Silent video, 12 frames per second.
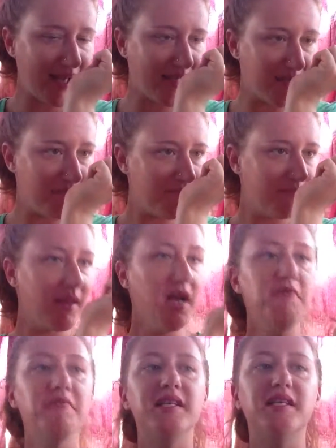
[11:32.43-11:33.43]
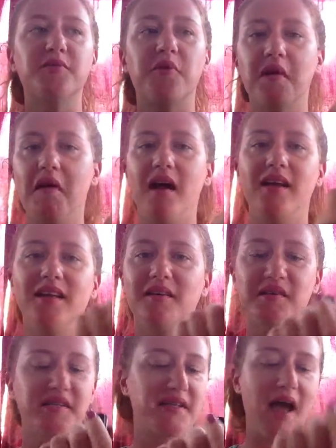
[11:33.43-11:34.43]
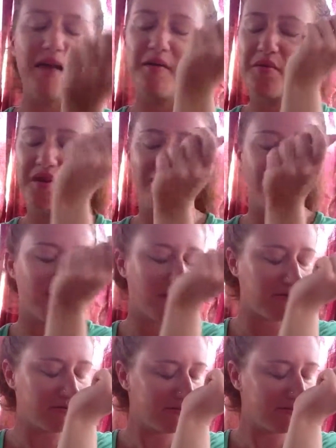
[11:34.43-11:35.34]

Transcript: like a resort on a horse. I don't even know.